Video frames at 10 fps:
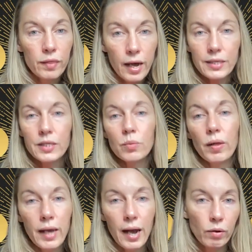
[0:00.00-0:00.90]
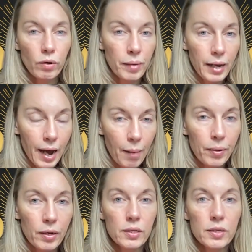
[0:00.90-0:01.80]
That's where the alchemy
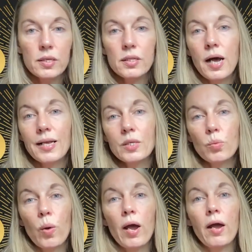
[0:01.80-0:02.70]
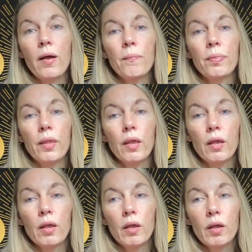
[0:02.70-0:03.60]
happens. That's where
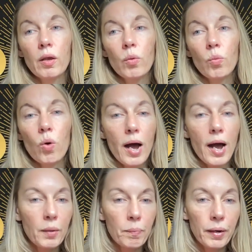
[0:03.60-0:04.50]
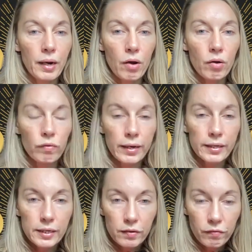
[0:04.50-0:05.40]
what had been our
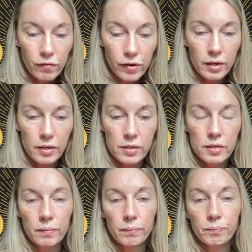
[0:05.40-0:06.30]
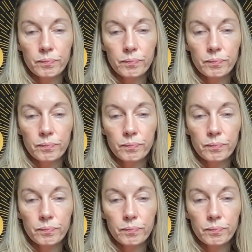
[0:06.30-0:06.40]
greatest fears,